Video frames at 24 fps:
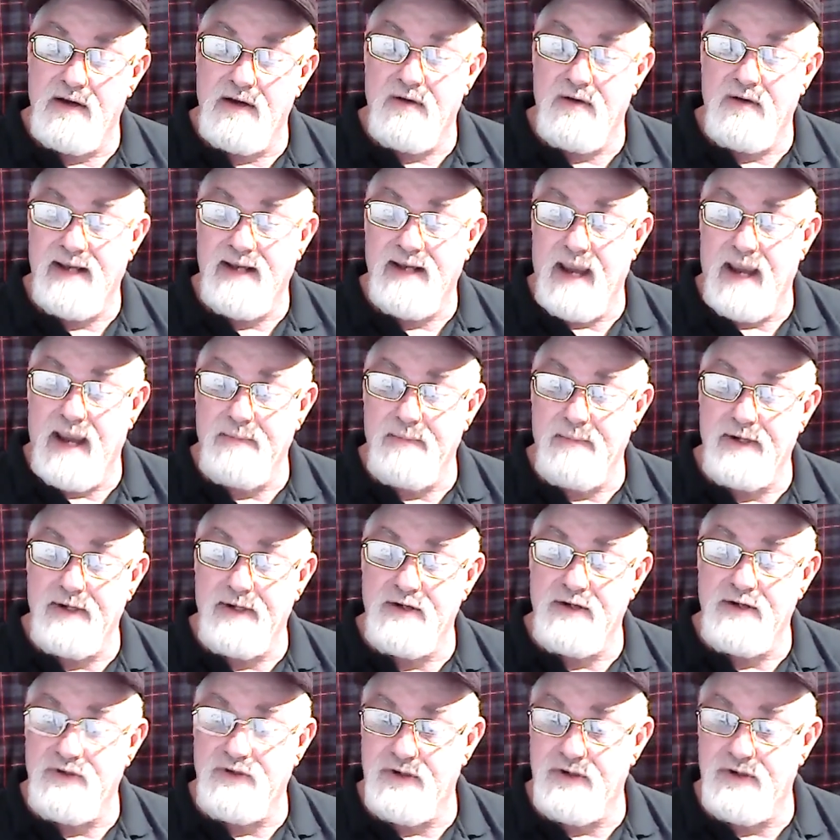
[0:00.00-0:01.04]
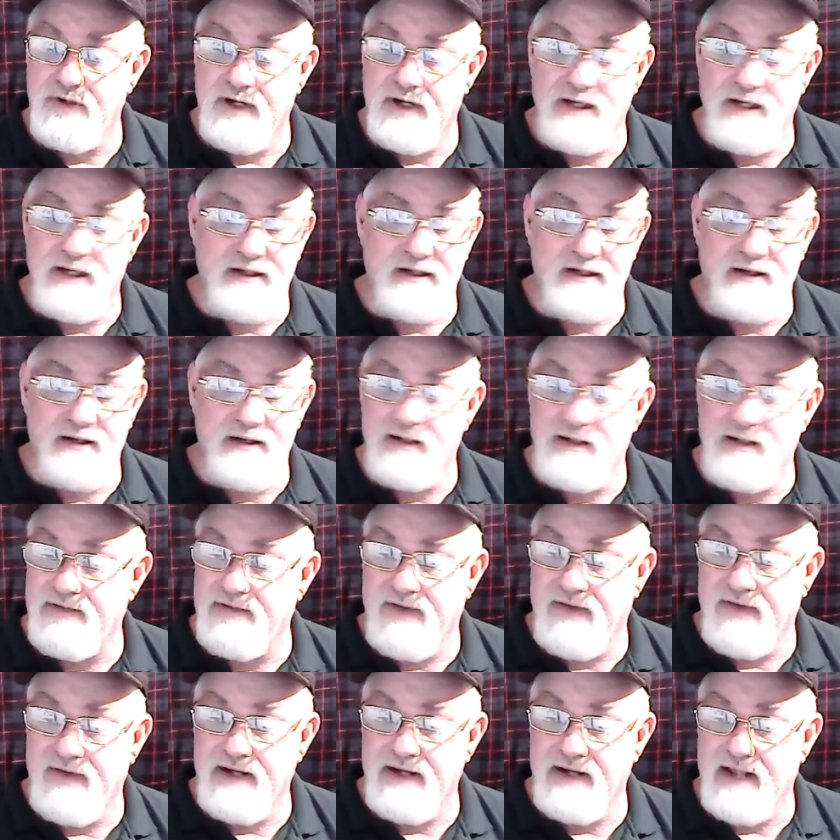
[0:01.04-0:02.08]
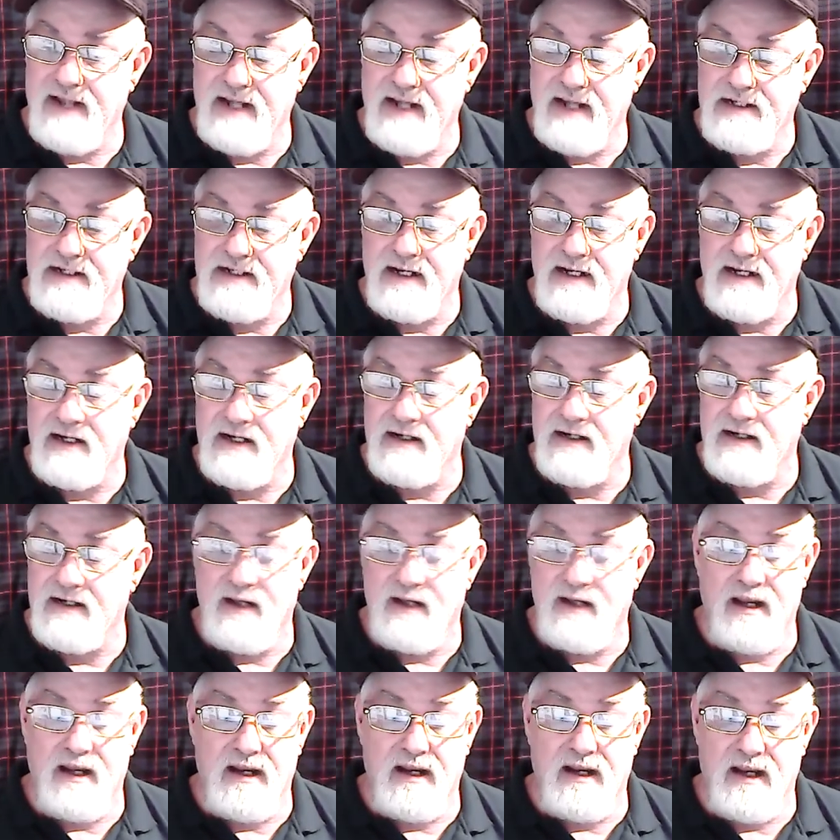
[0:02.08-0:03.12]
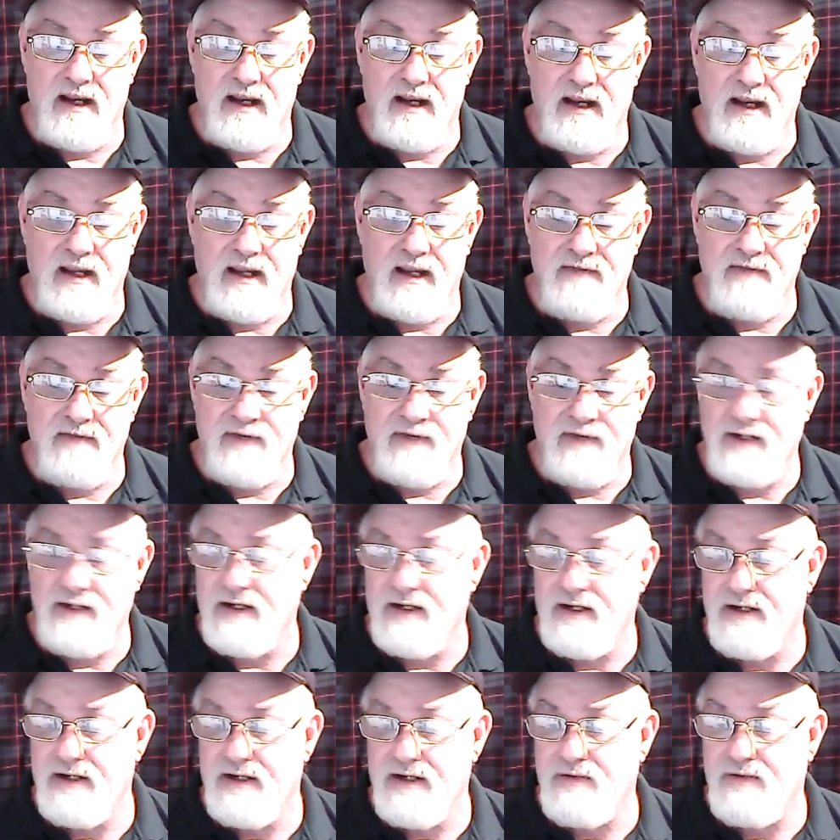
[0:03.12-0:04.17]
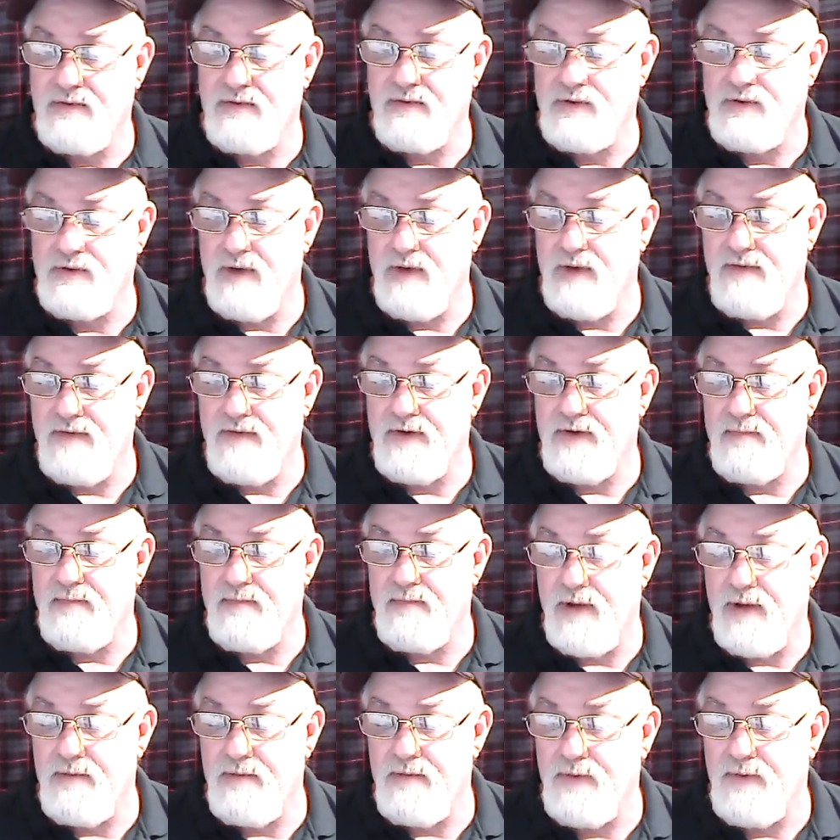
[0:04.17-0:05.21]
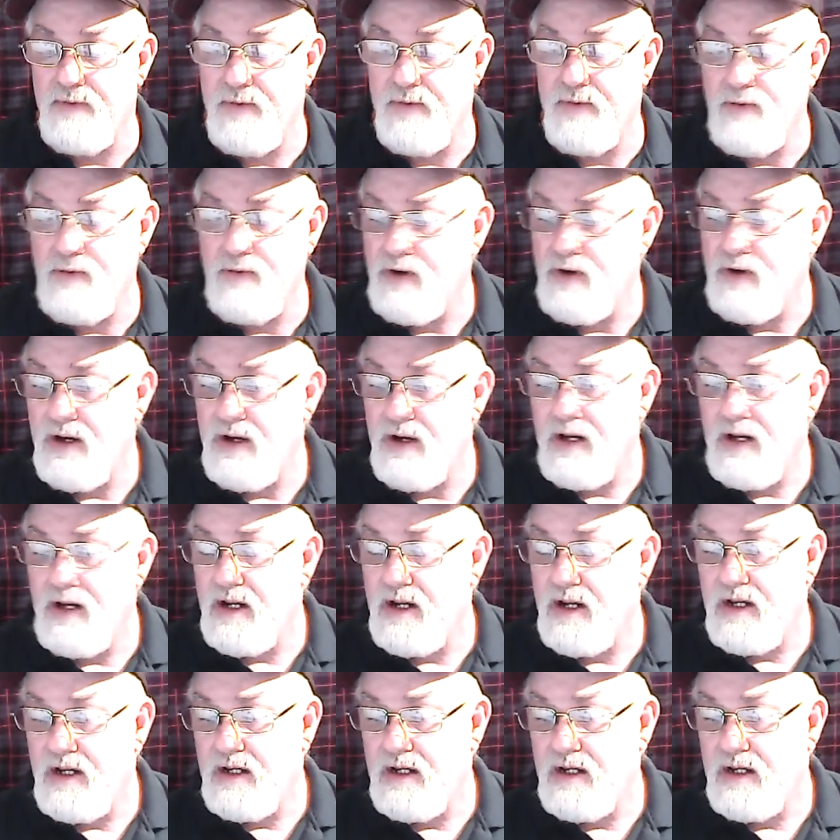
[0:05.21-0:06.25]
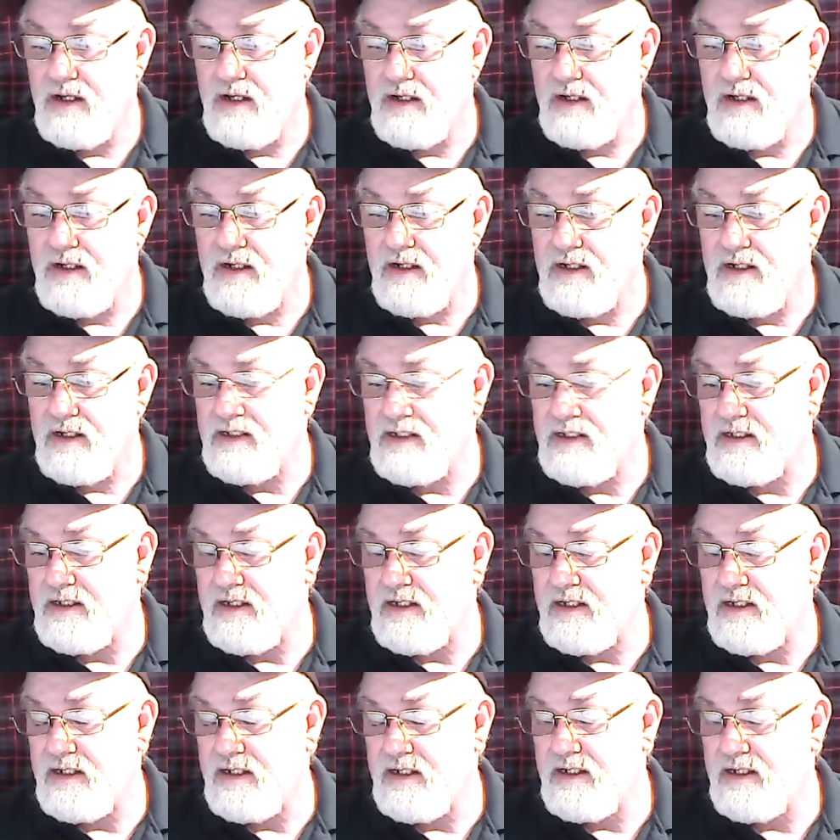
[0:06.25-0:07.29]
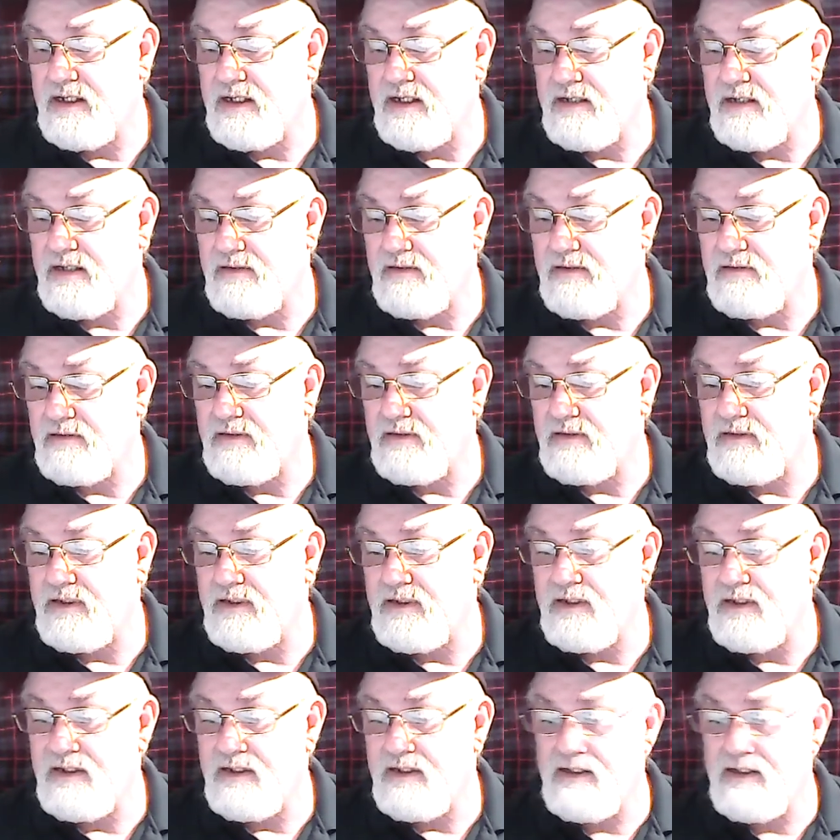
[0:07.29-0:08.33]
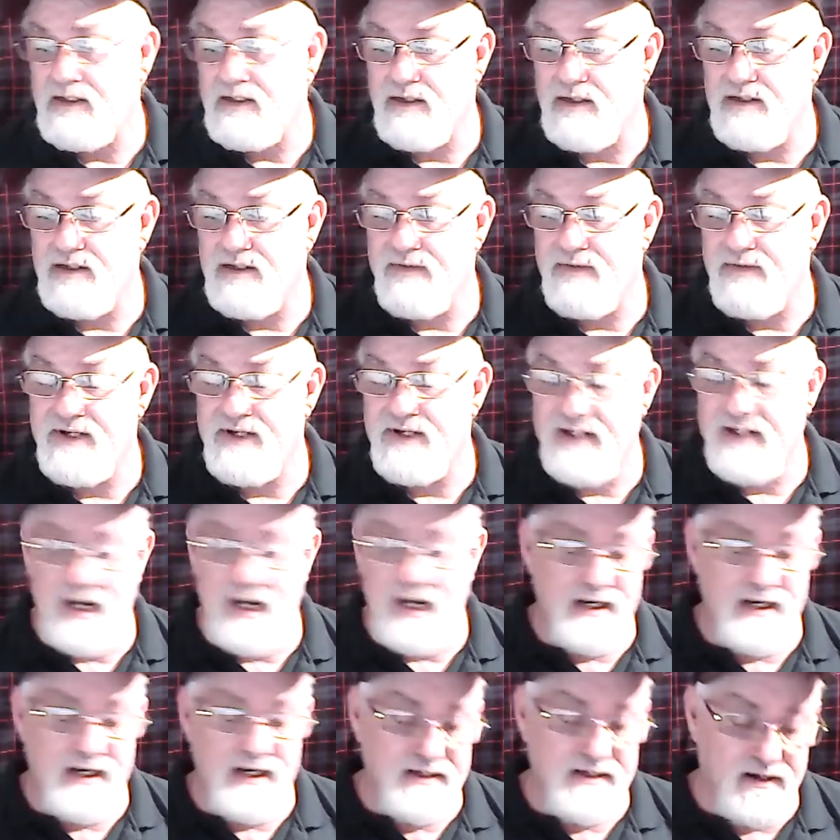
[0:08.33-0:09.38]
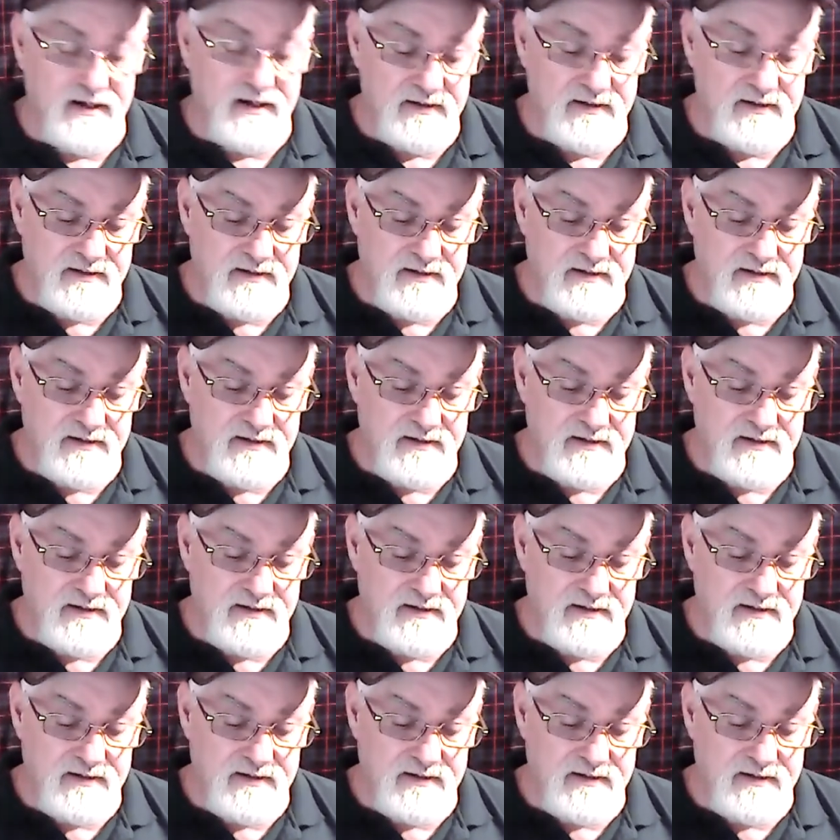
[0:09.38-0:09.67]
Captain Jerk is a fantastic live nighter to have on the bottom row, because he got something to say. He's got